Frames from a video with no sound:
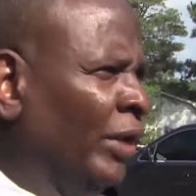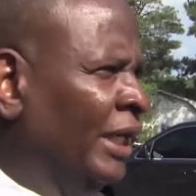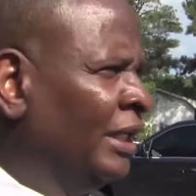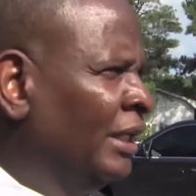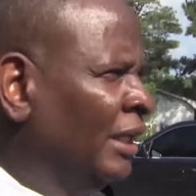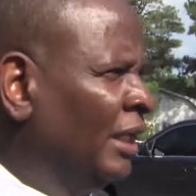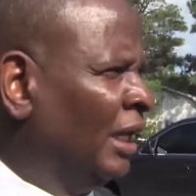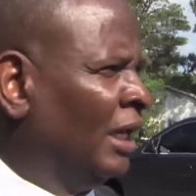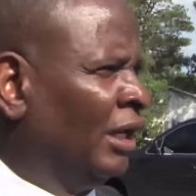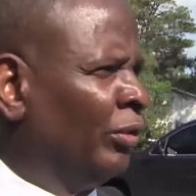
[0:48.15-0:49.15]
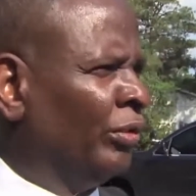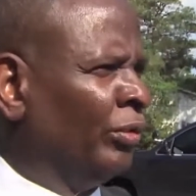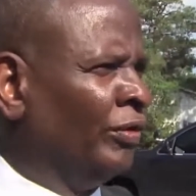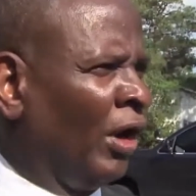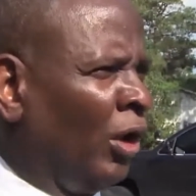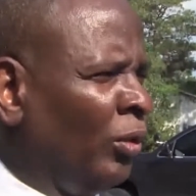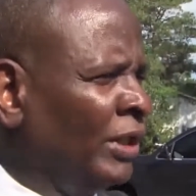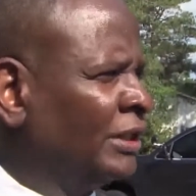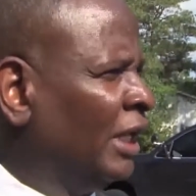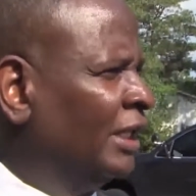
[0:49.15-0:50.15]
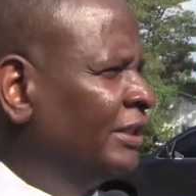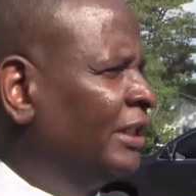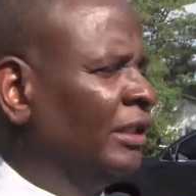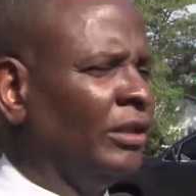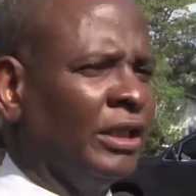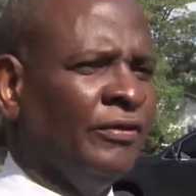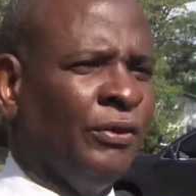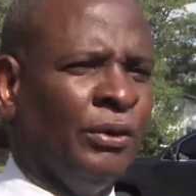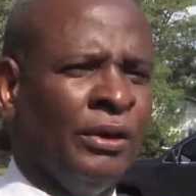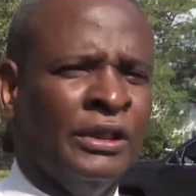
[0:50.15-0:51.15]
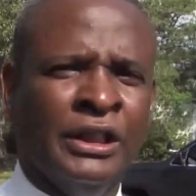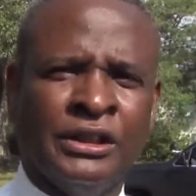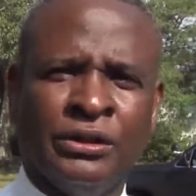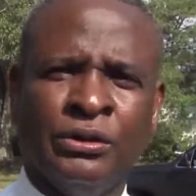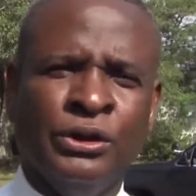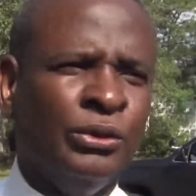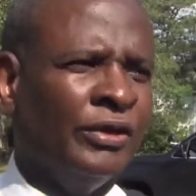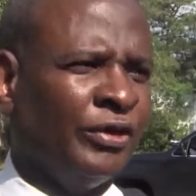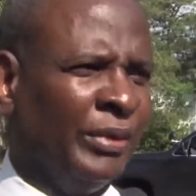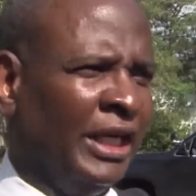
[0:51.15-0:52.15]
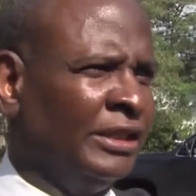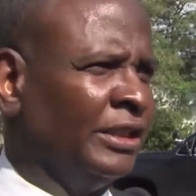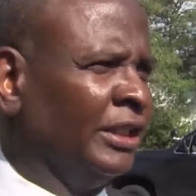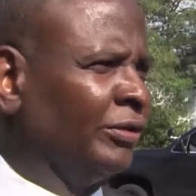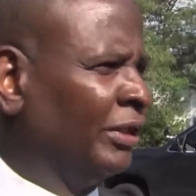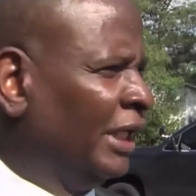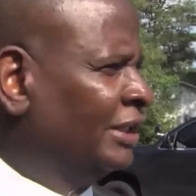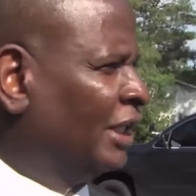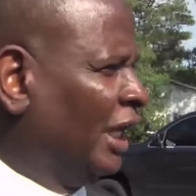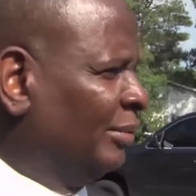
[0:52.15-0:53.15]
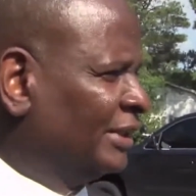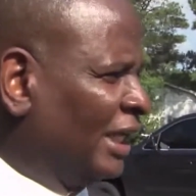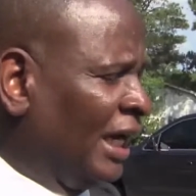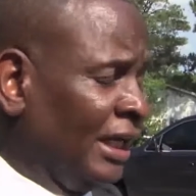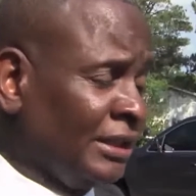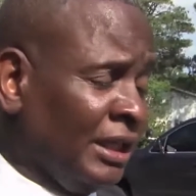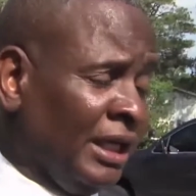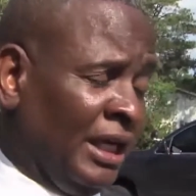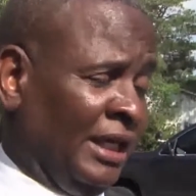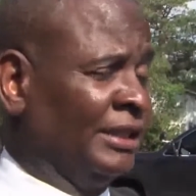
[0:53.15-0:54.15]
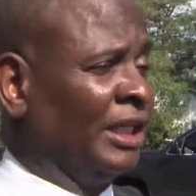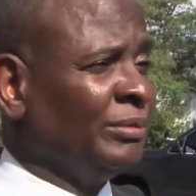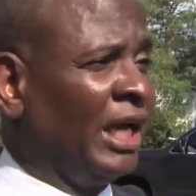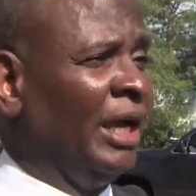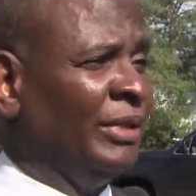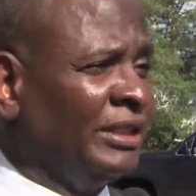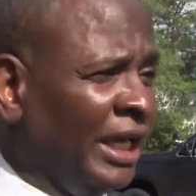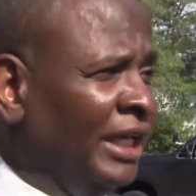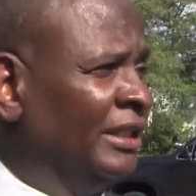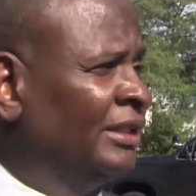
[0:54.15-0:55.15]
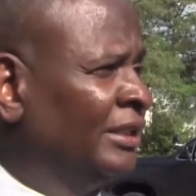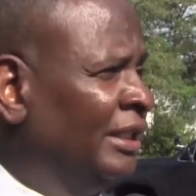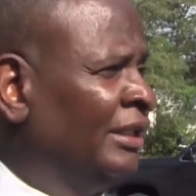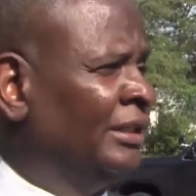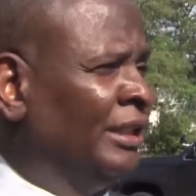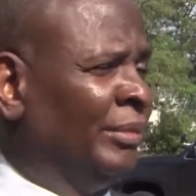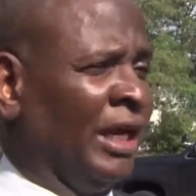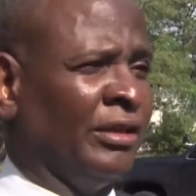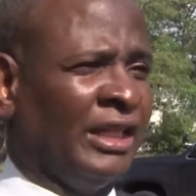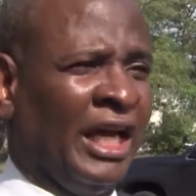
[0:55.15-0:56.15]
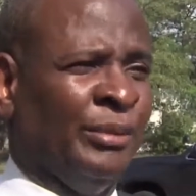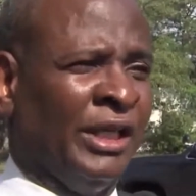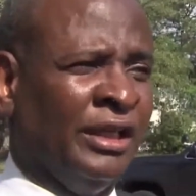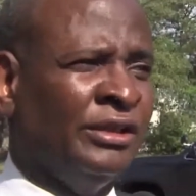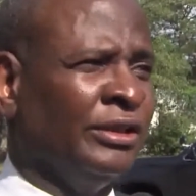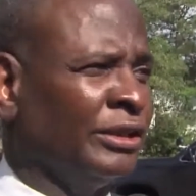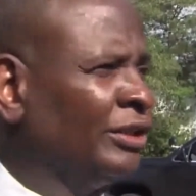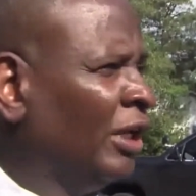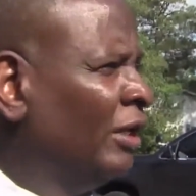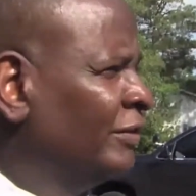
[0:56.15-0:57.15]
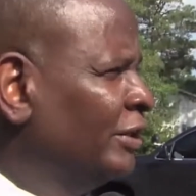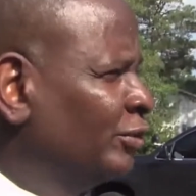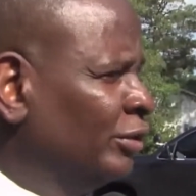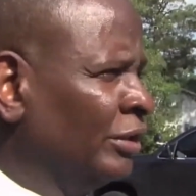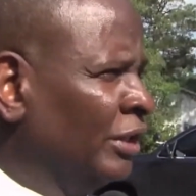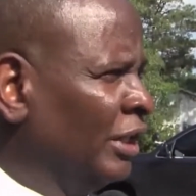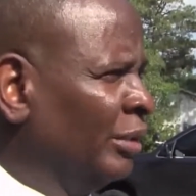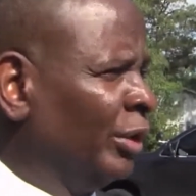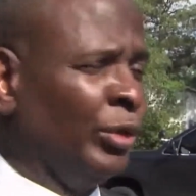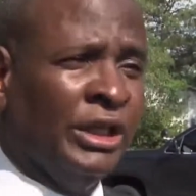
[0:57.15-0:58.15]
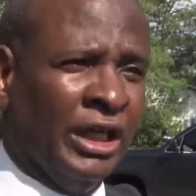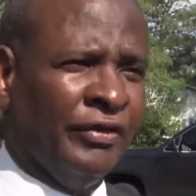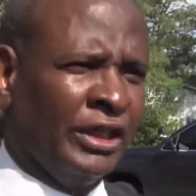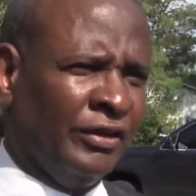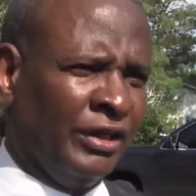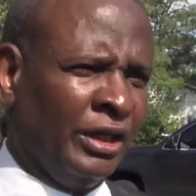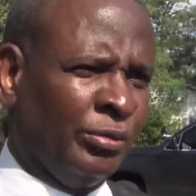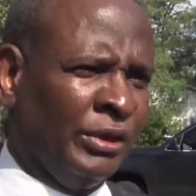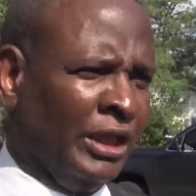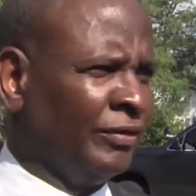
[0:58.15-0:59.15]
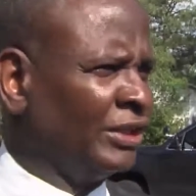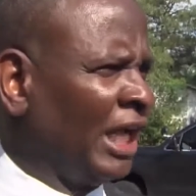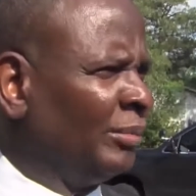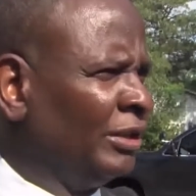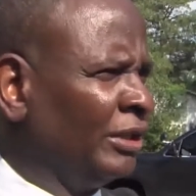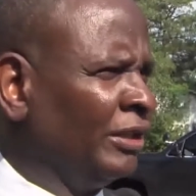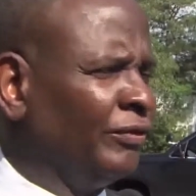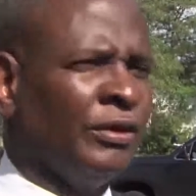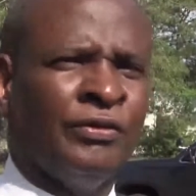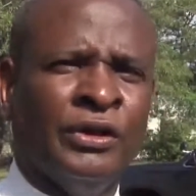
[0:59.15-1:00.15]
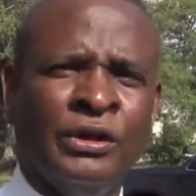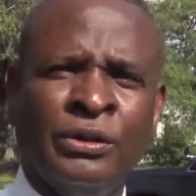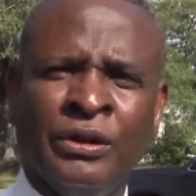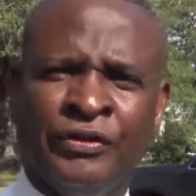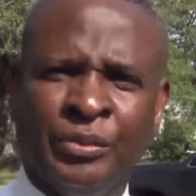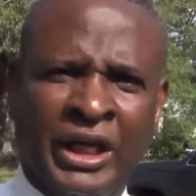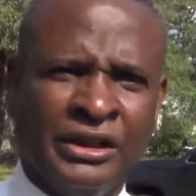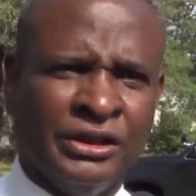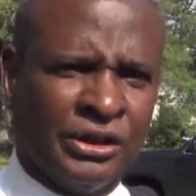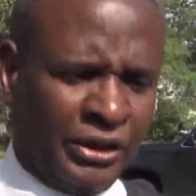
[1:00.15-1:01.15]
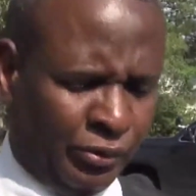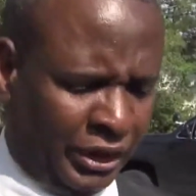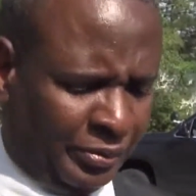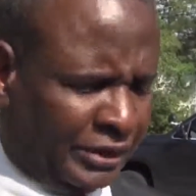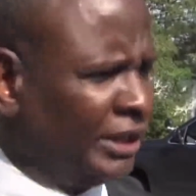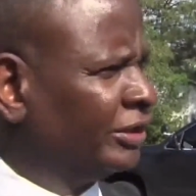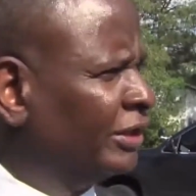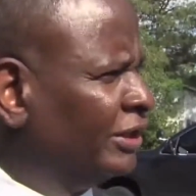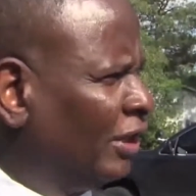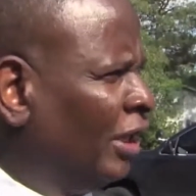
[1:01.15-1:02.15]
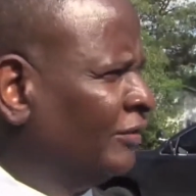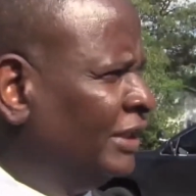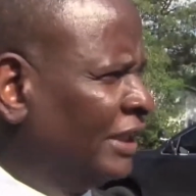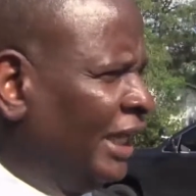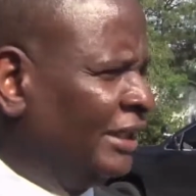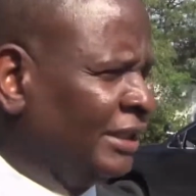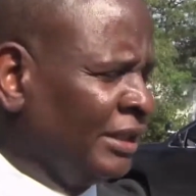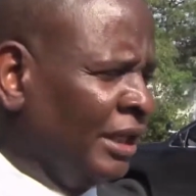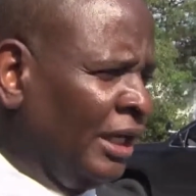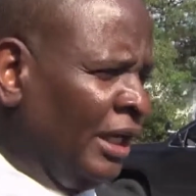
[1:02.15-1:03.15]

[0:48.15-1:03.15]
away. We've always constantly looking for additional new information as it relates to homicides, and sometimes it takes the amount of time that it took to solve this one. But we never give up. We never stop looking for new information so that we could potentially solve these cases.